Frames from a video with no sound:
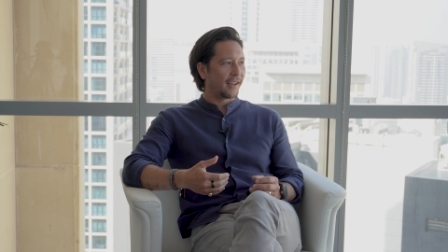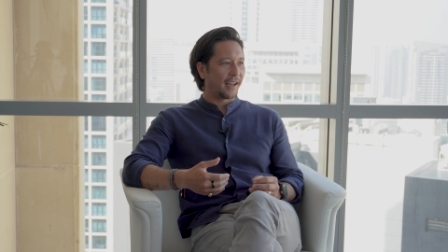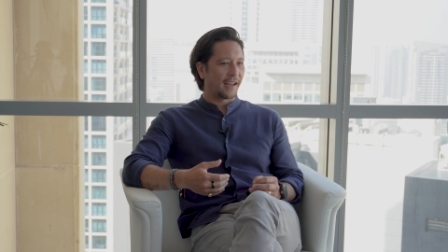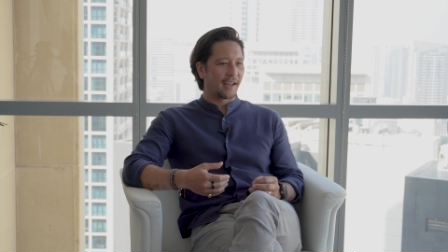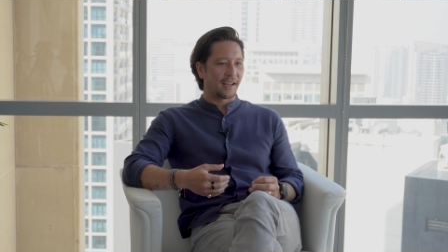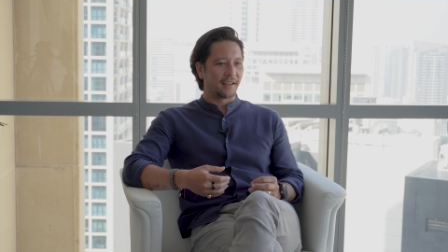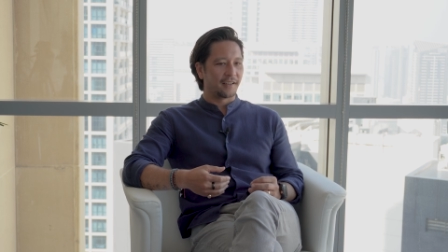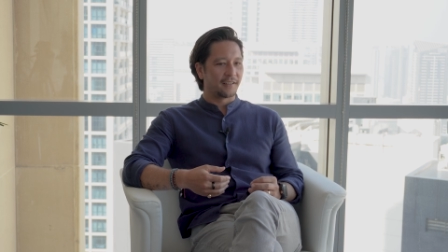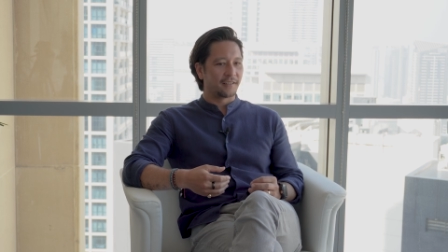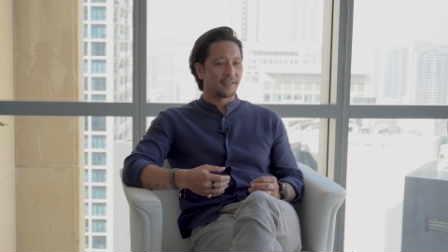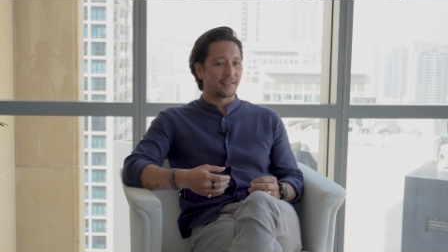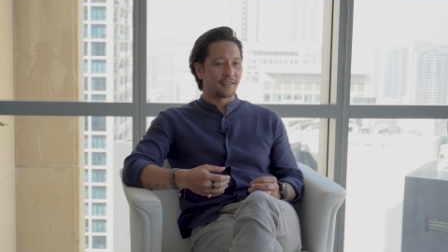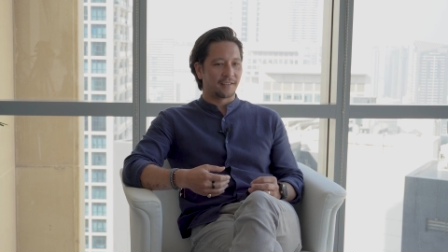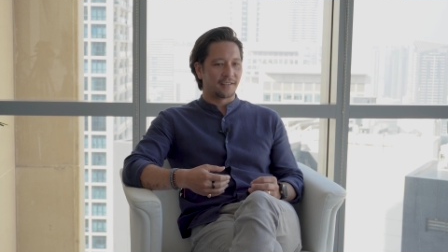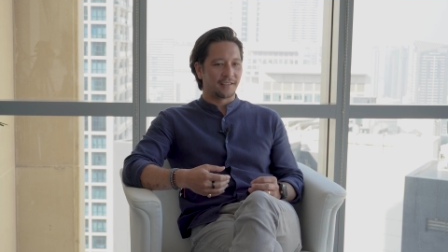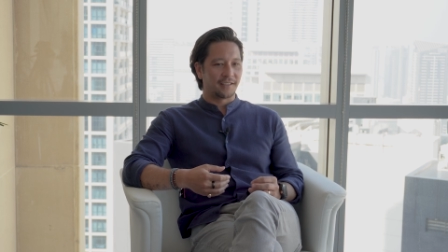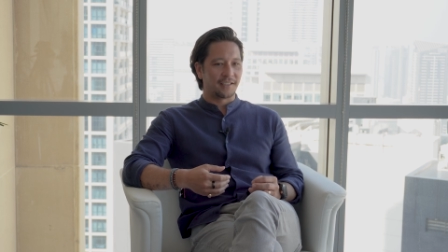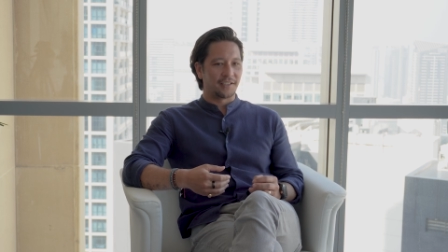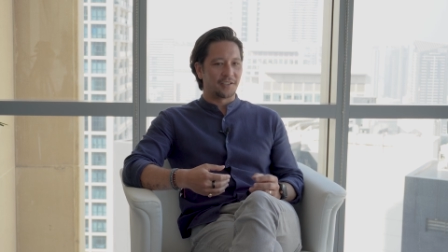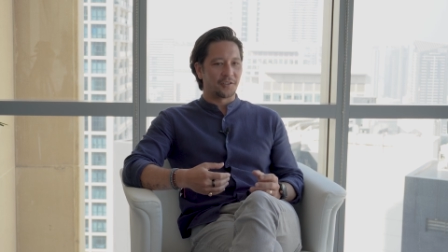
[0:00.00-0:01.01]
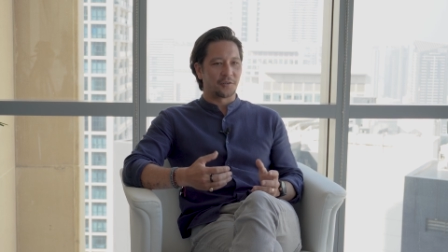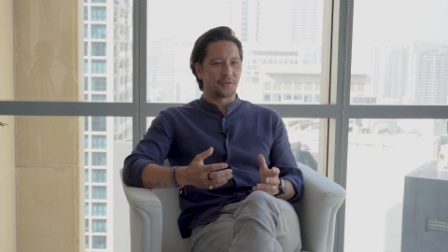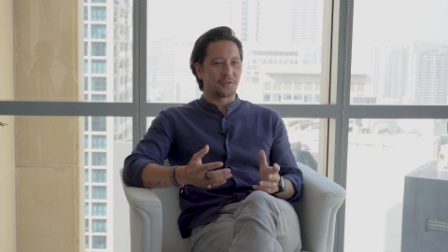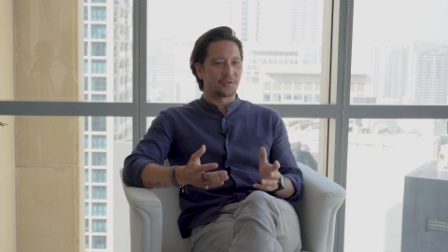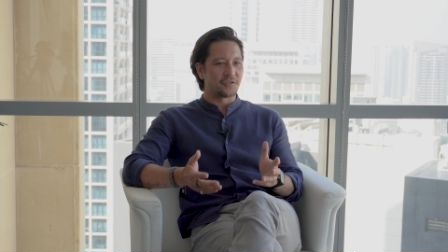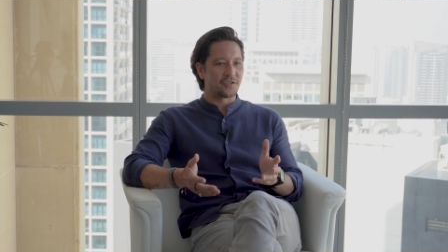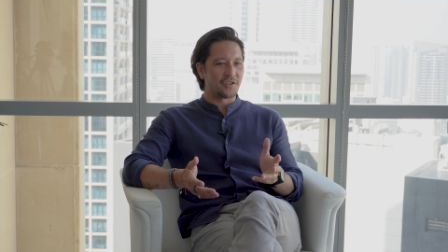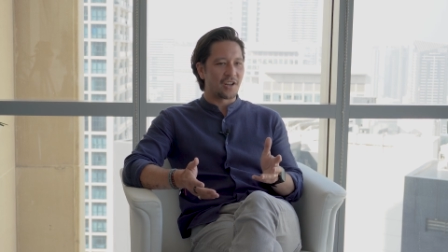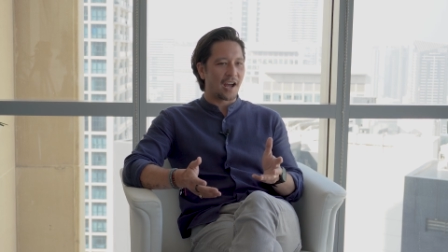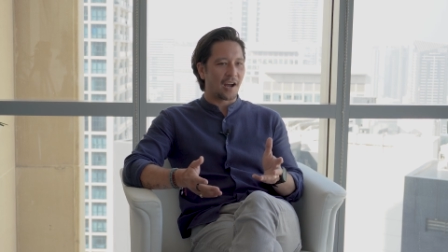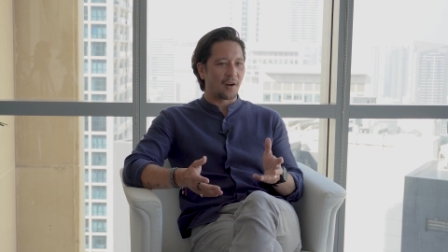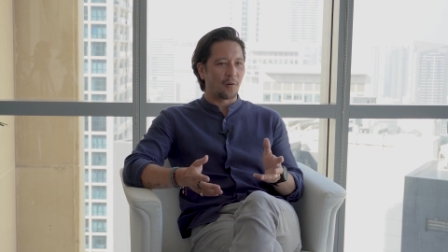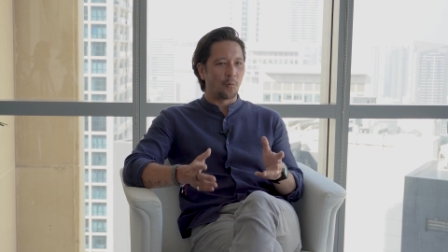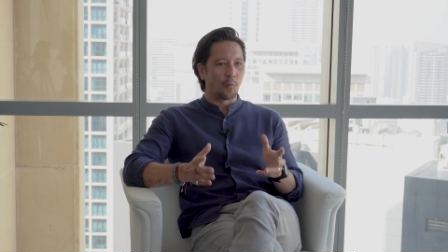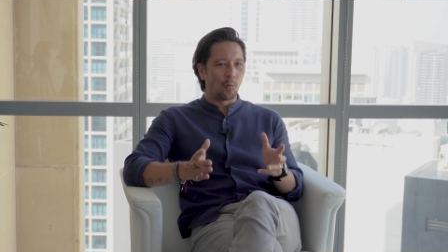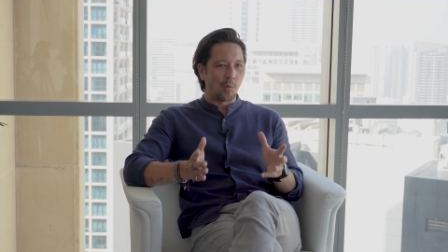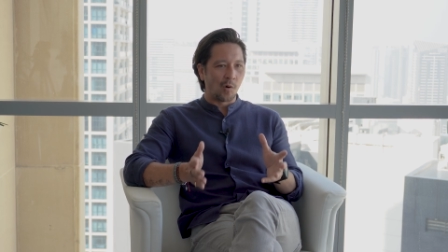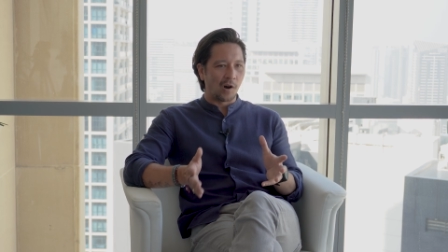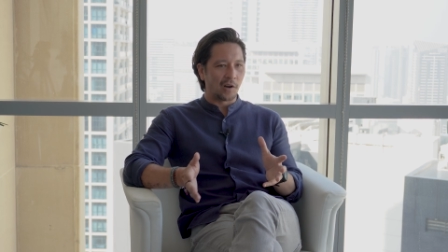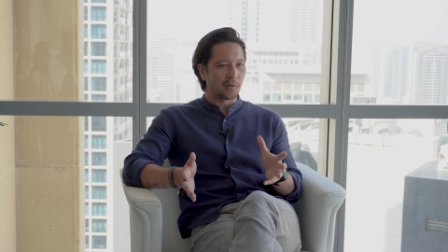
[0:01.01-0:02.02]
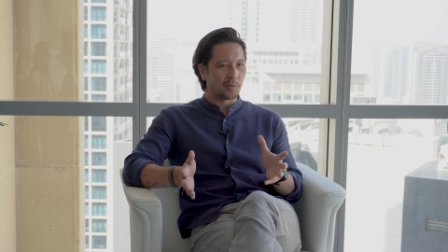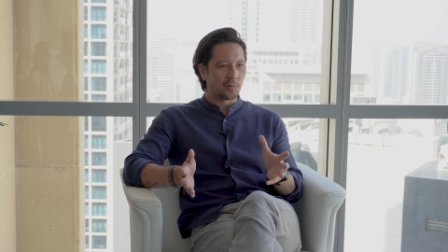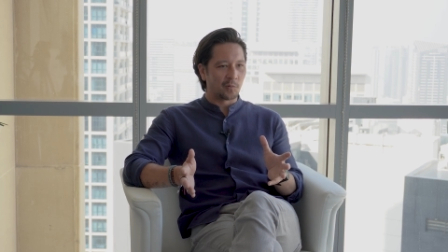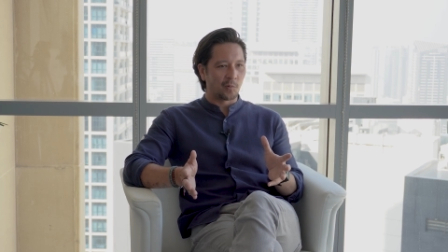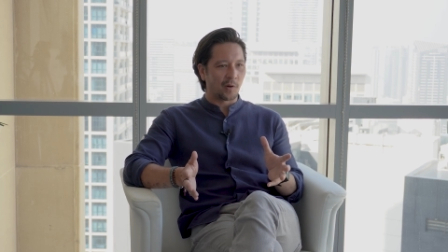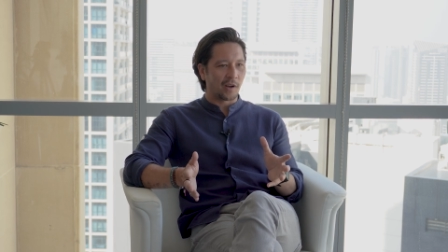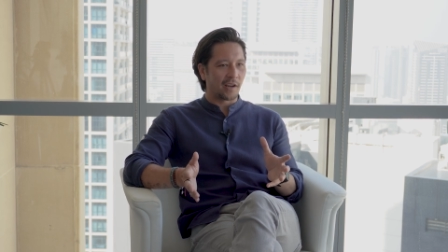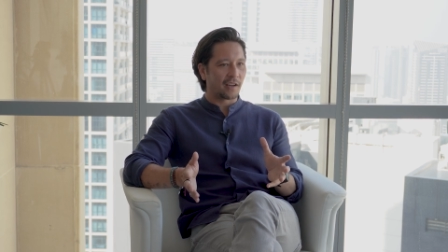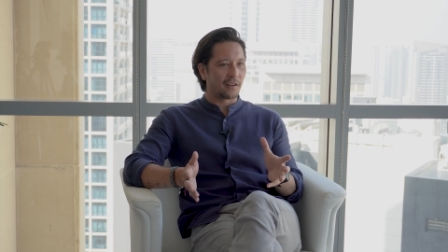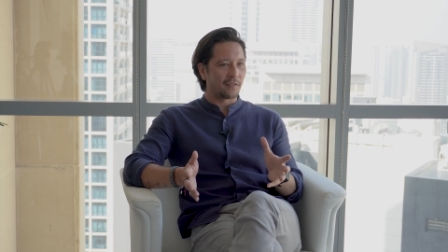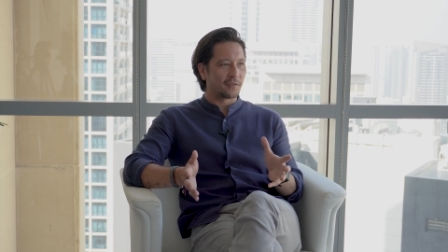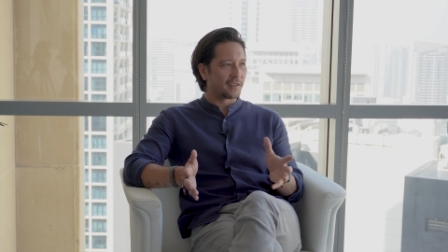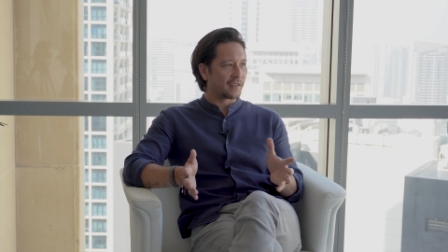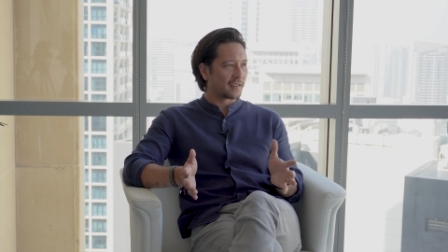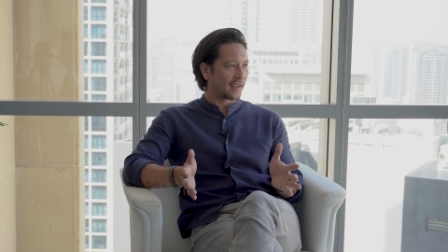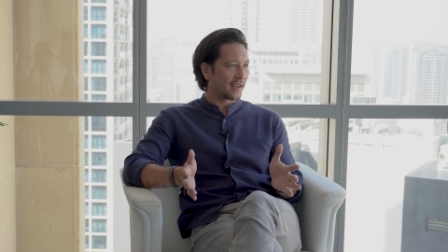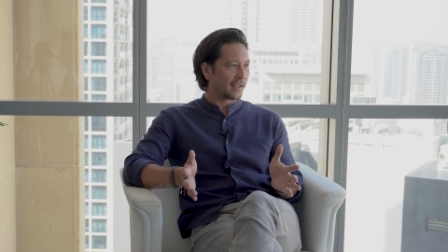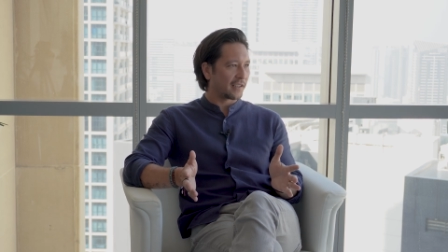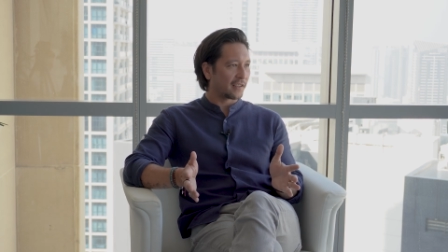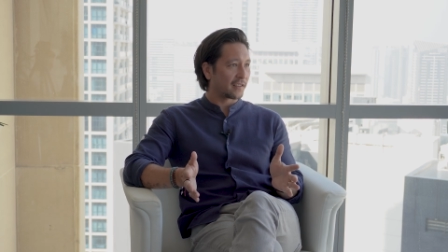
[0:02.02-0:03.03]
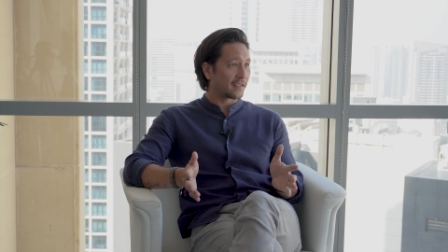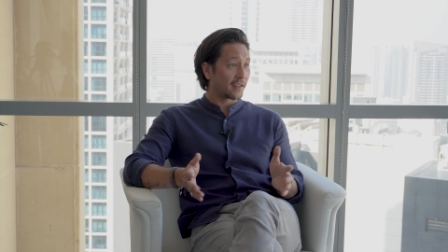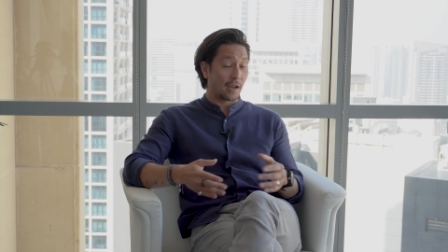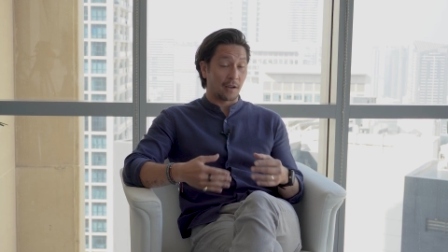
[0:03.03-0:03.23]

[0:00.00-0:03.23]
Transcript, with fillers: and you know, there's not one way of designing it.